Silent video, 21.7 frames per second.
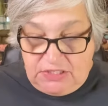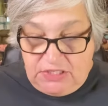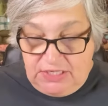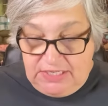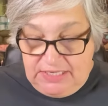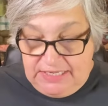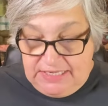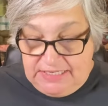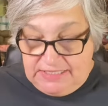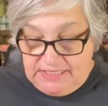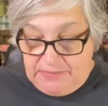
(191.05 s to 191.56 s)
an
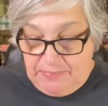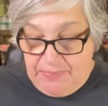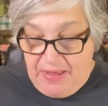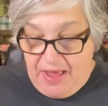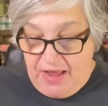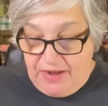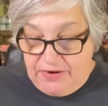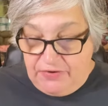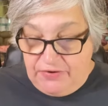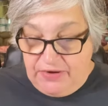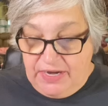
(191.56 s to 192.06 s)
easy
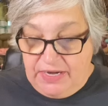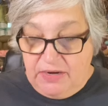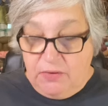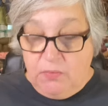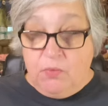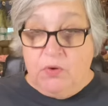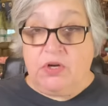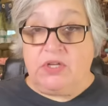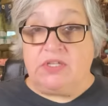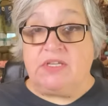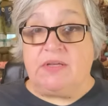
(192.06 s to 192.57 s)
pattern, and it
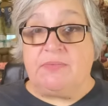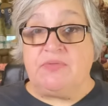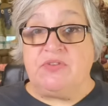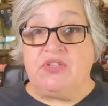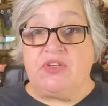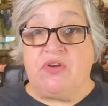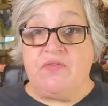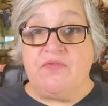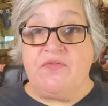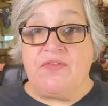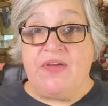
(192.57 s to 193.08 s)
works up
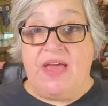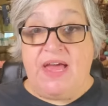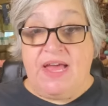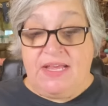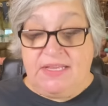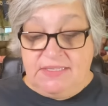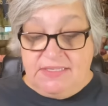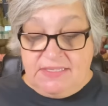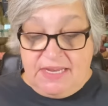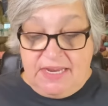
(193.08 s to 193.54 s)
so fast.